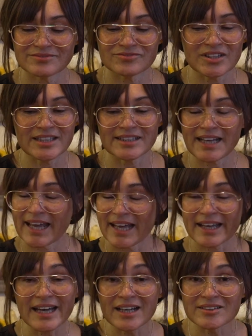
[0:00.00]
fun
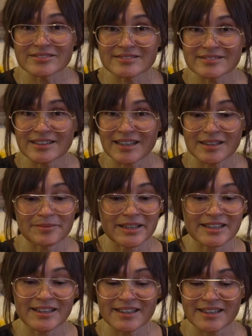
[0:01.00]
hangout,
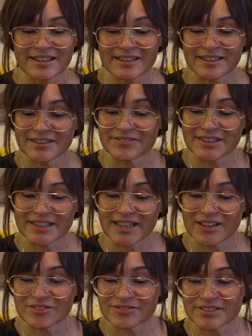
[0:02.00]
albergue, evening
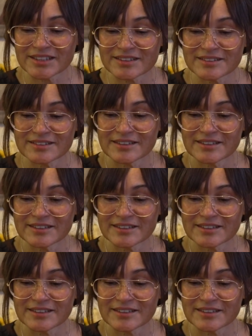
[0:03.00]
outfit,